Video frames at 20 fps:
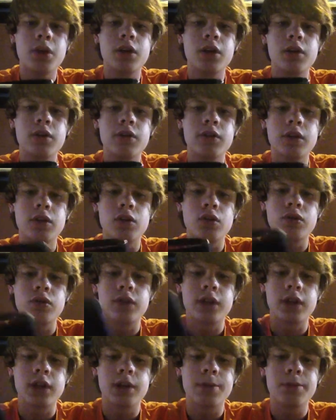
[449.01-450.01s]
because it'll
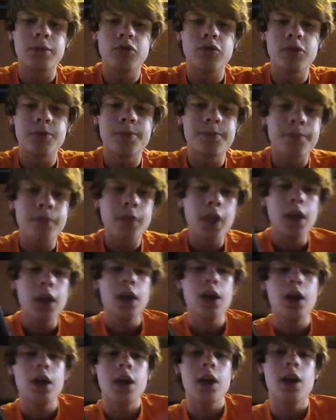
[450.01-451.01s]
stink up your
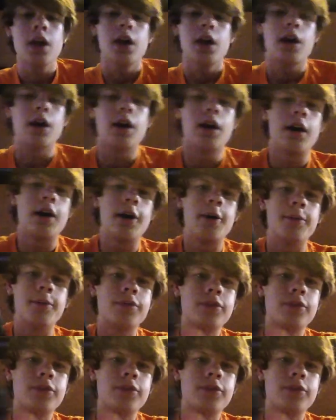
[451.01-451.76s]
room.